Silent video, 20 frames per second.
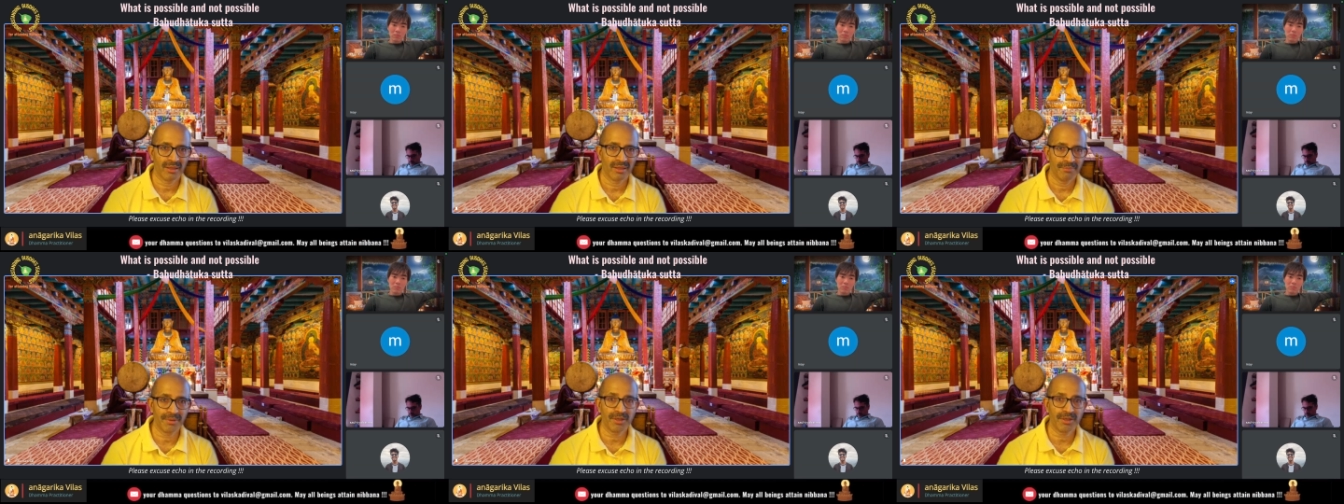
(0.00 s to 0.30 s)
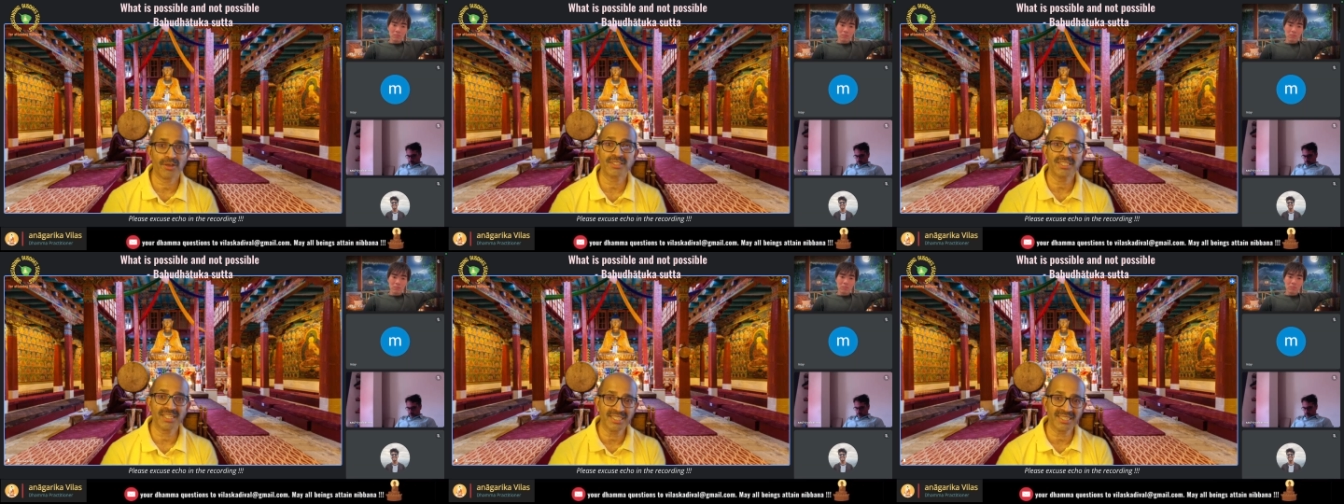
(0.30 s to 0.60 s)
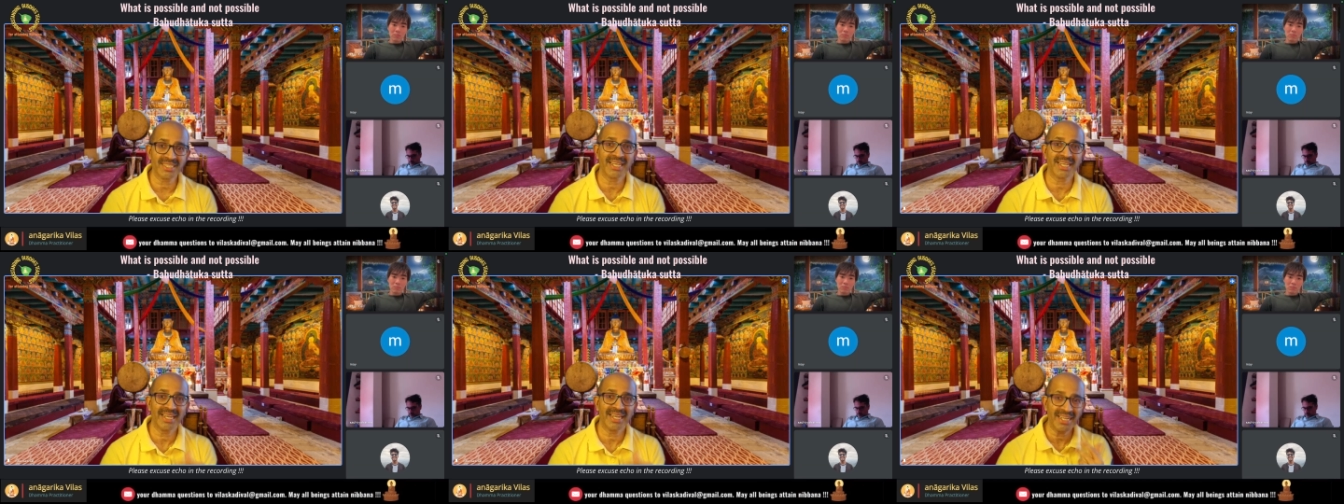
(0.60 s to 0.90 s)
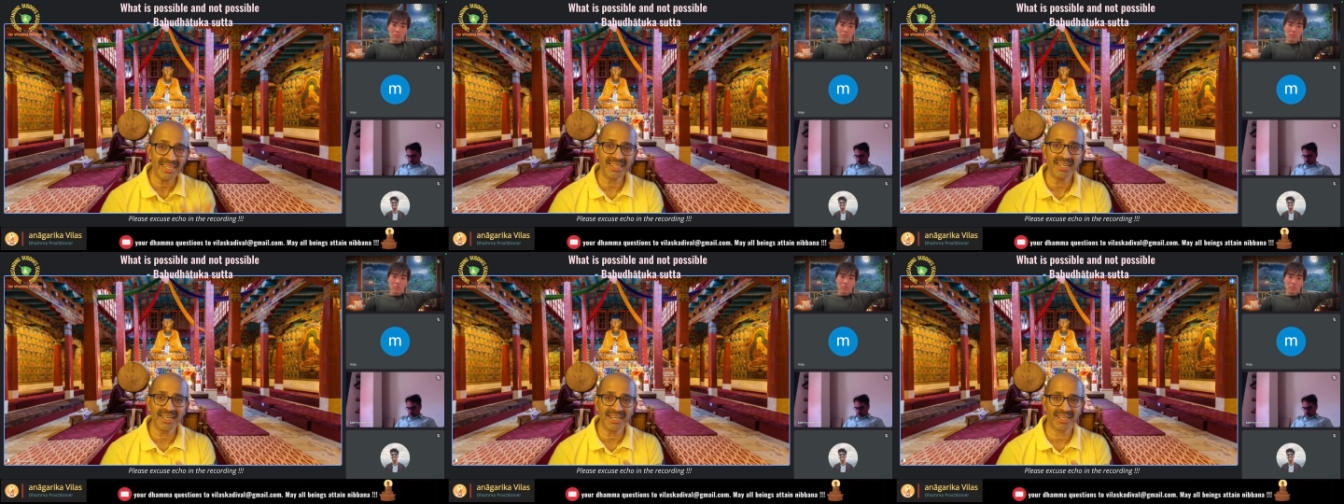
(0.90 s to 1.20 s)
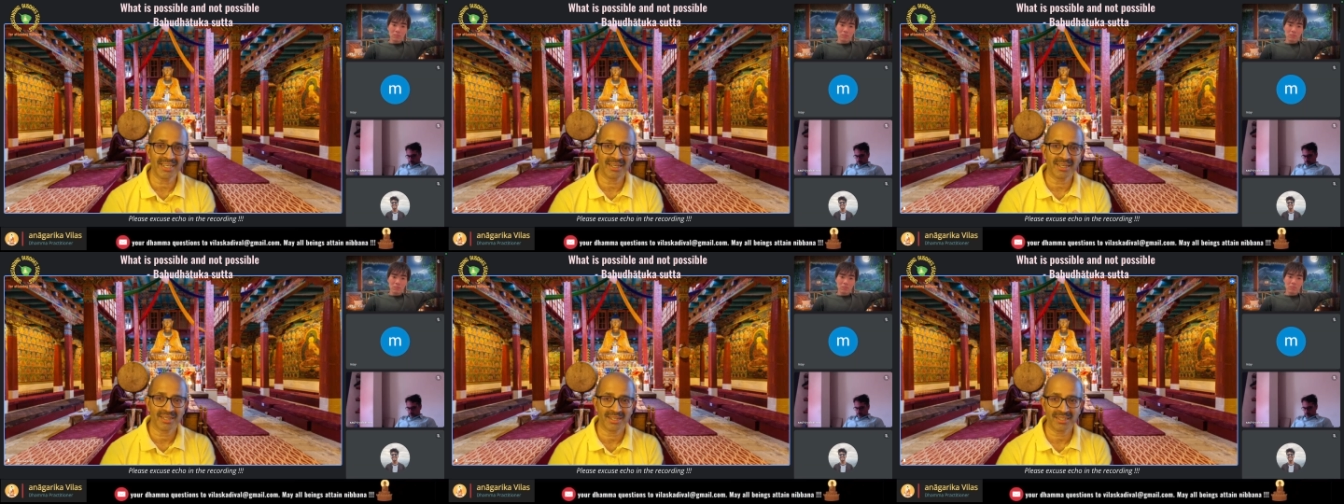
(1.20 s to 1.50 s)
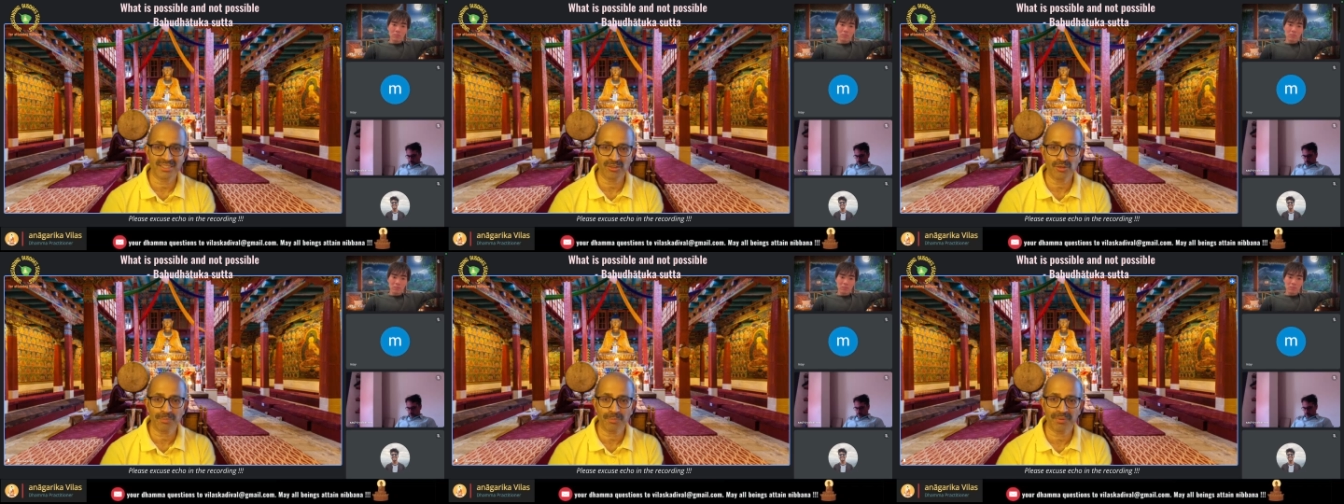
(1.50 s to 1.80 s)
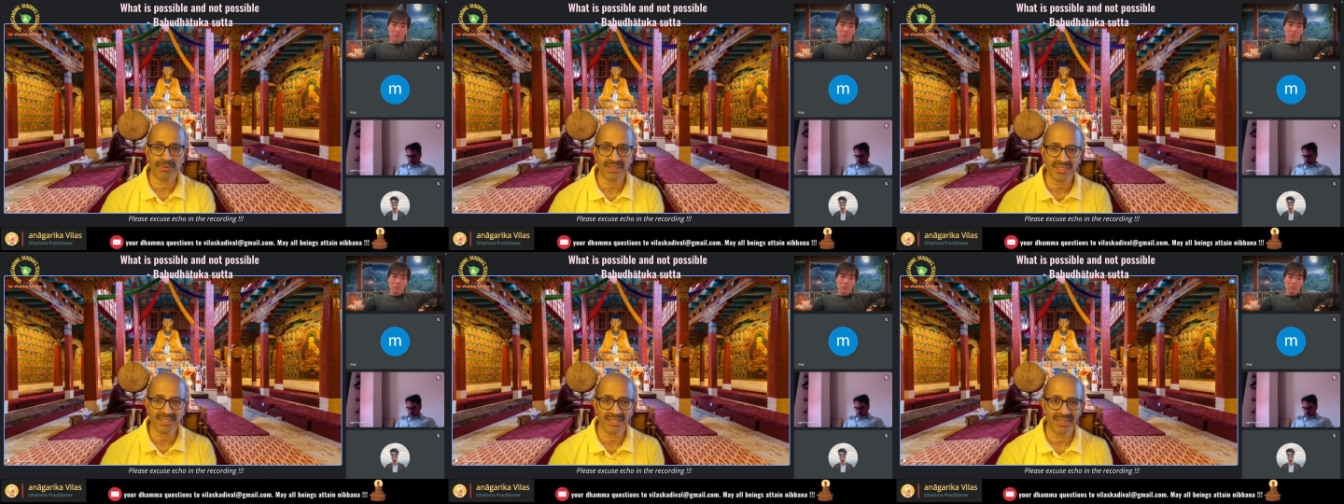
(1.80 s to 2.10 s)
Because it's a indriya, it's no
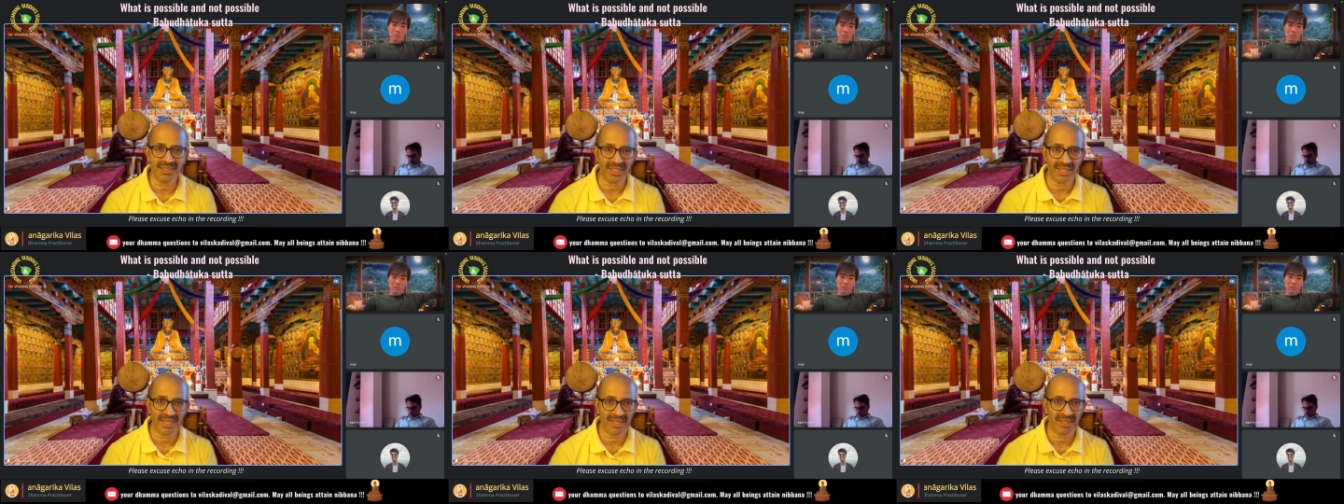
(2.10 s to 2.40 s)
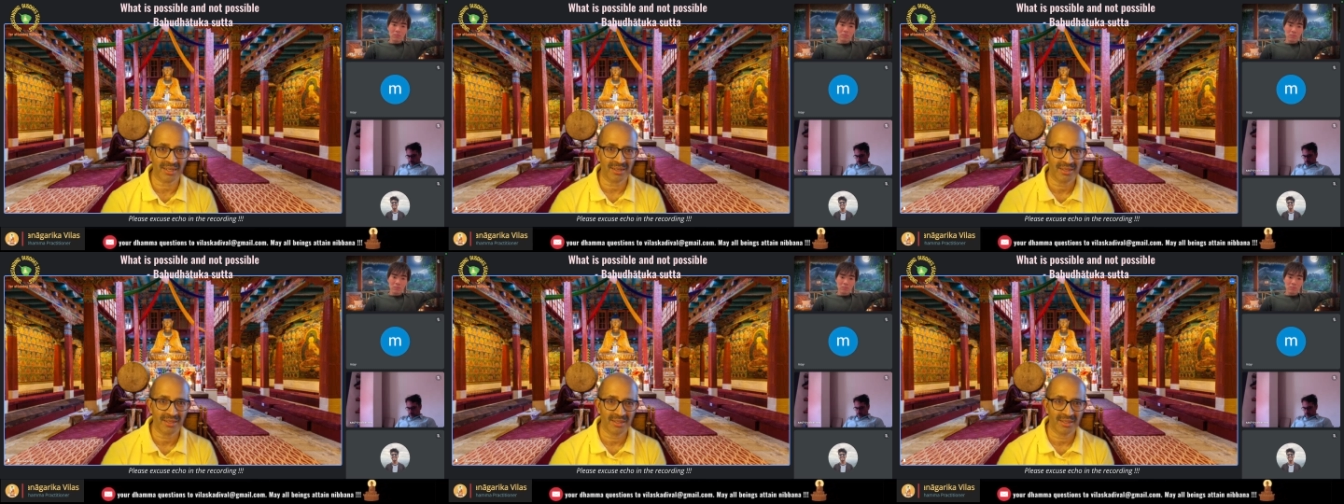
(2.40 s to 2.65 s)
person there.